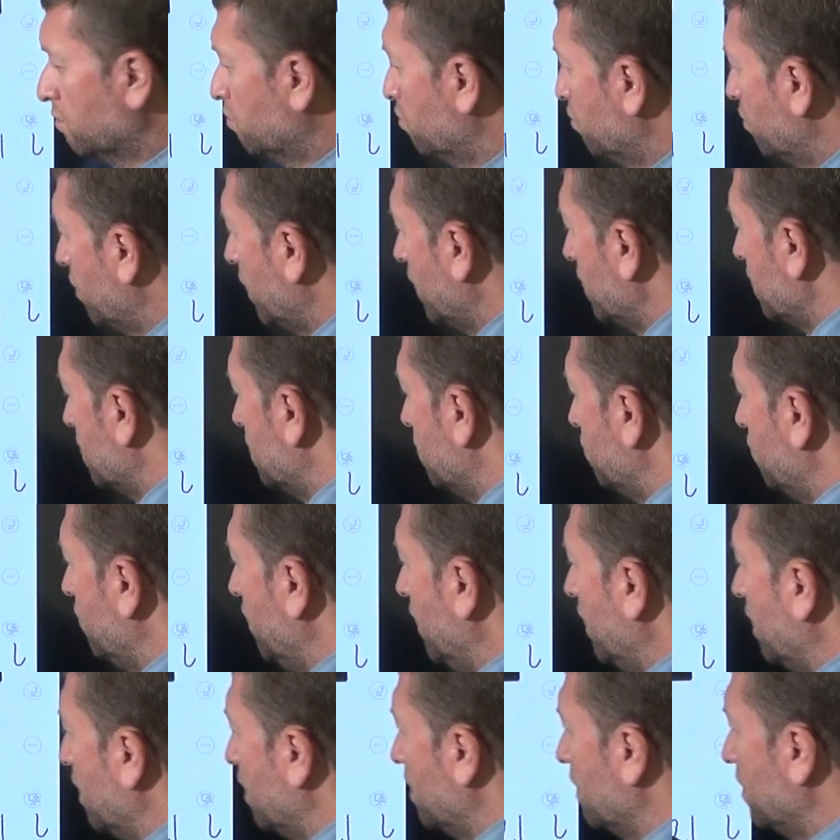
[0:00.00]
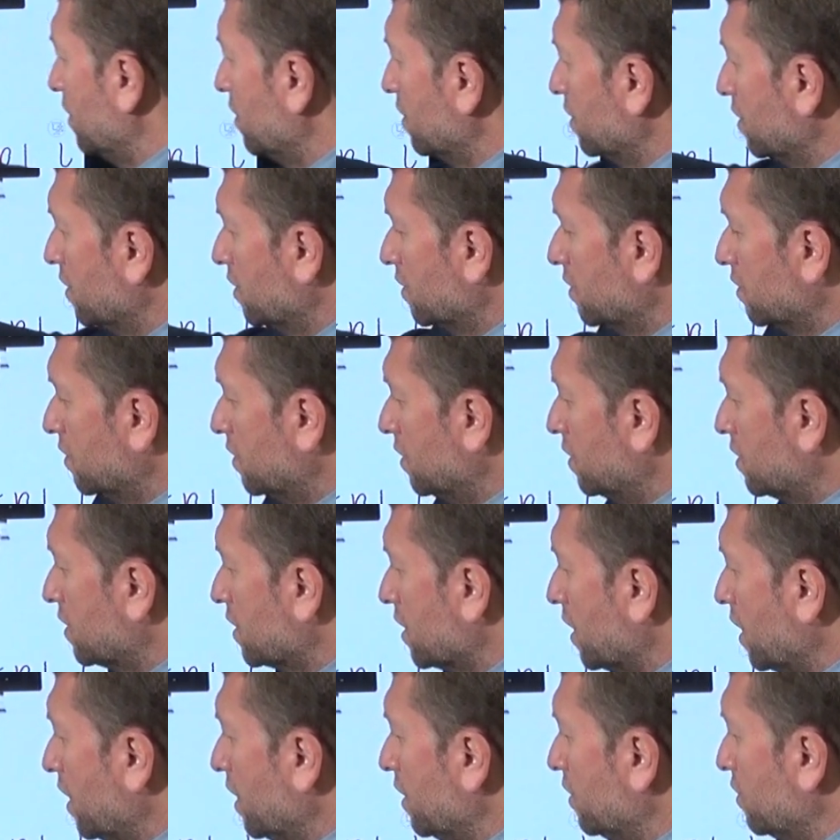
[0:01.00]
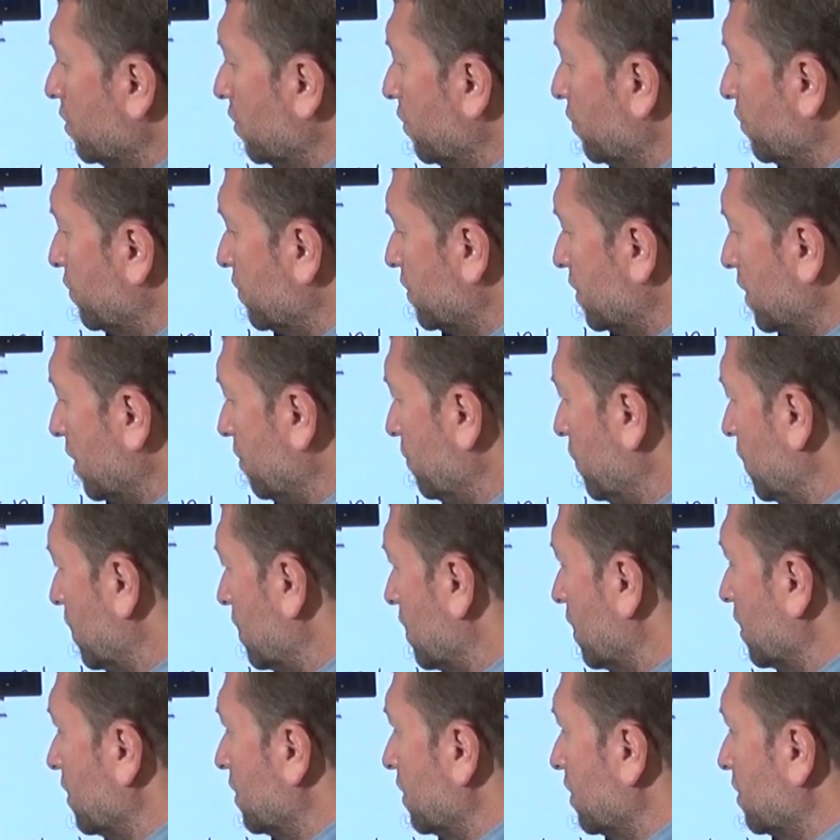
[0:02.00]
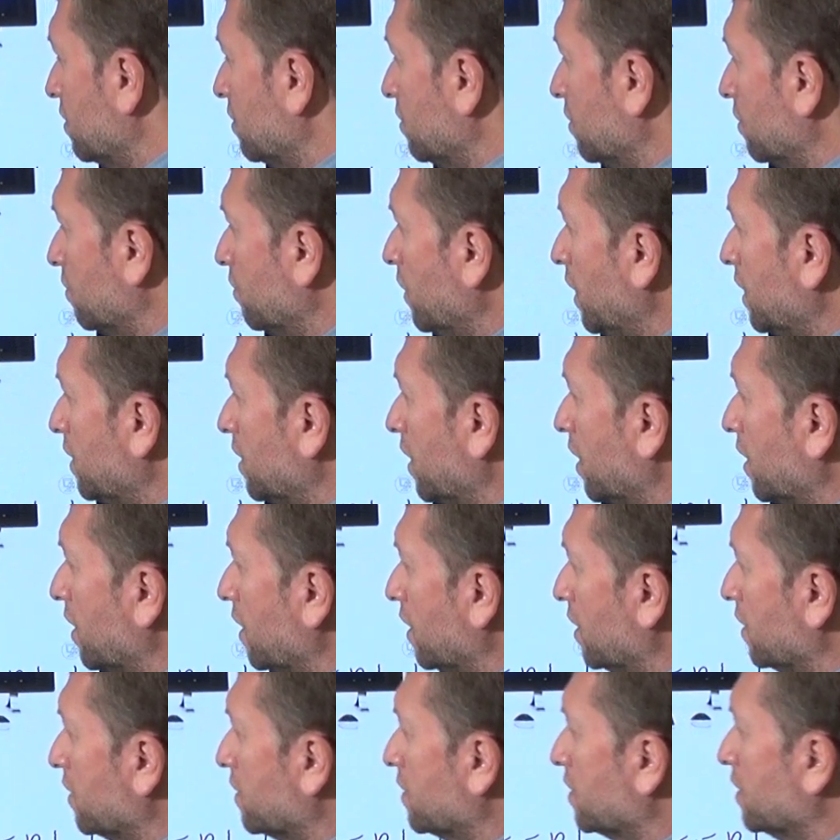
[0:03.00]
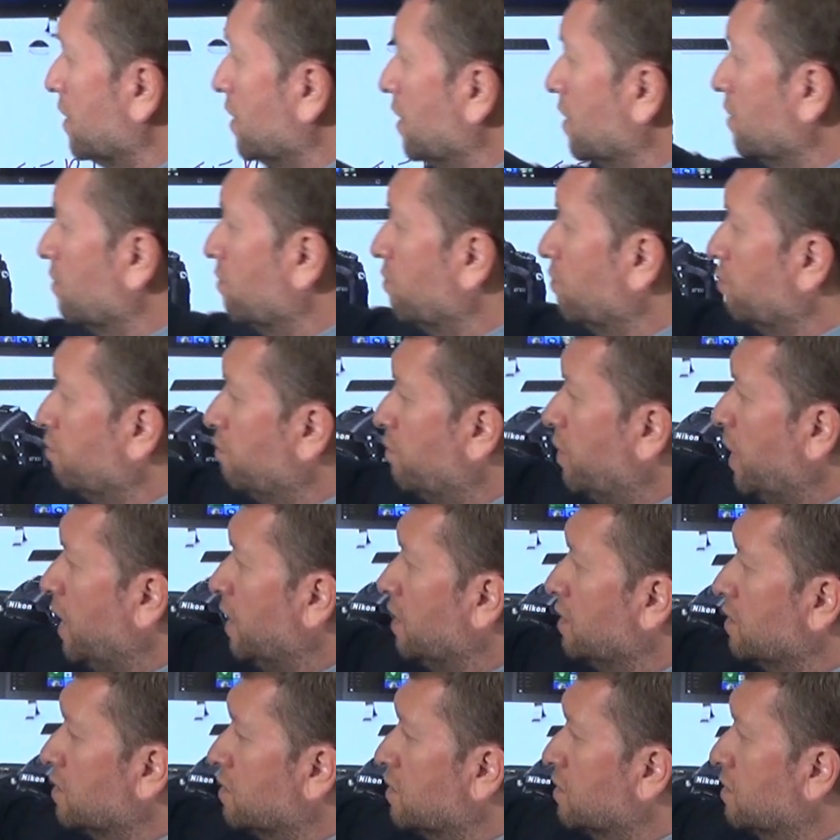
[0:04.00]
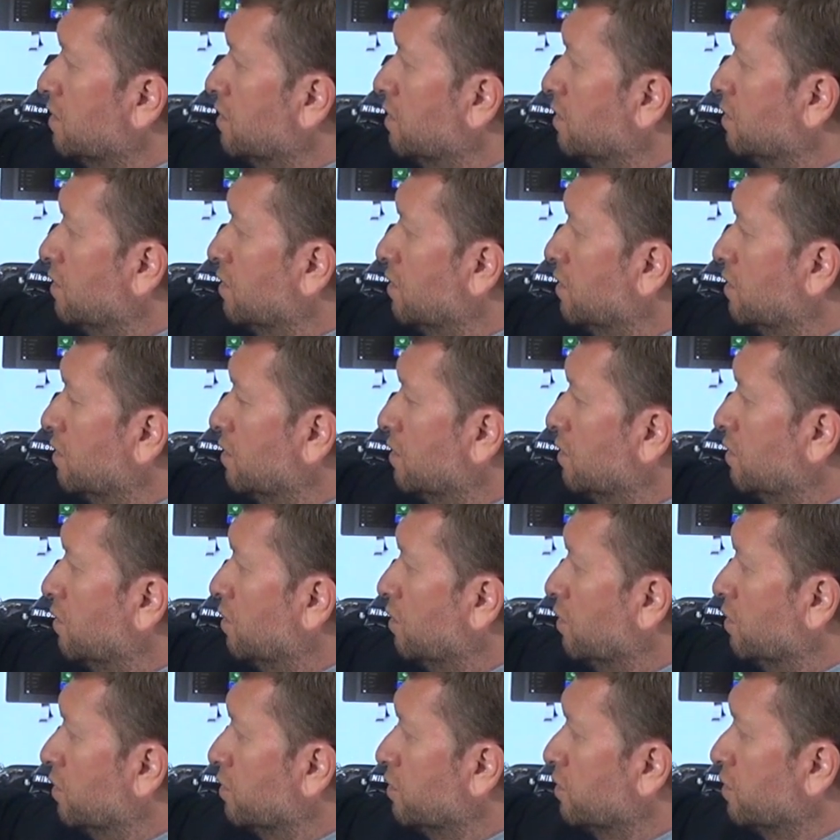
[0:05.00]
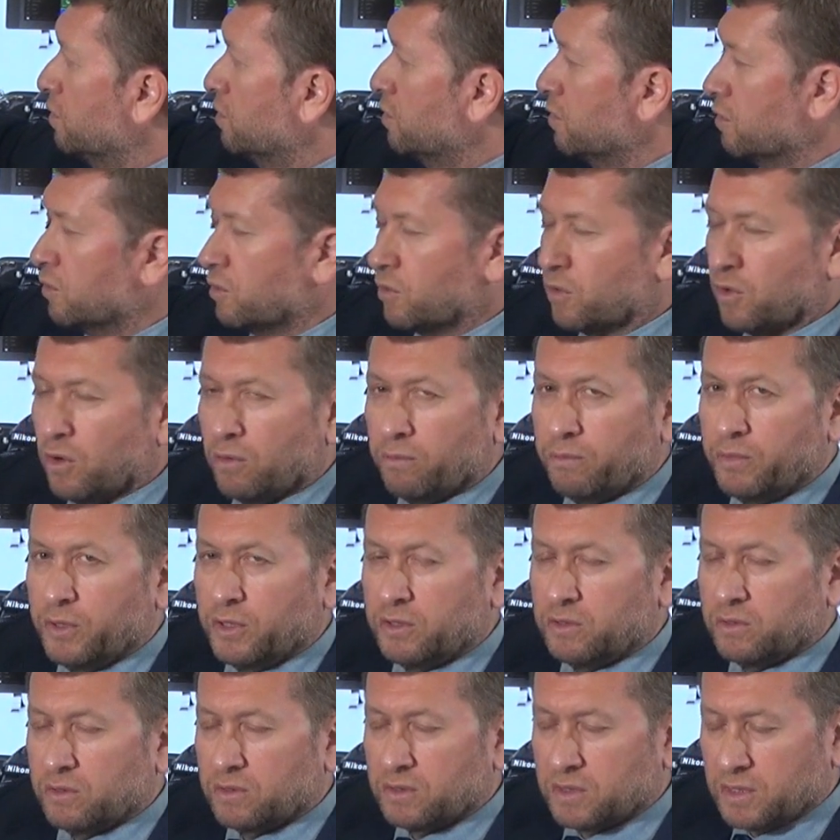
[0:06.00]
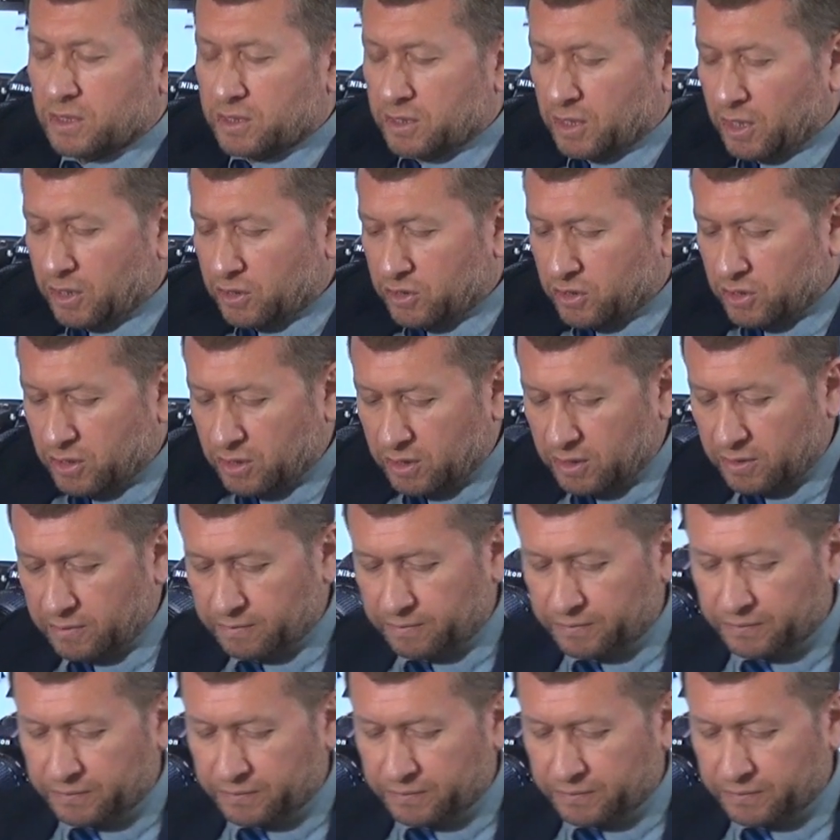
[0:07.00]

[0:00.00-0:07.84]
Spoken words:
By the way, this kind of semiconductor materials based on the computer structure.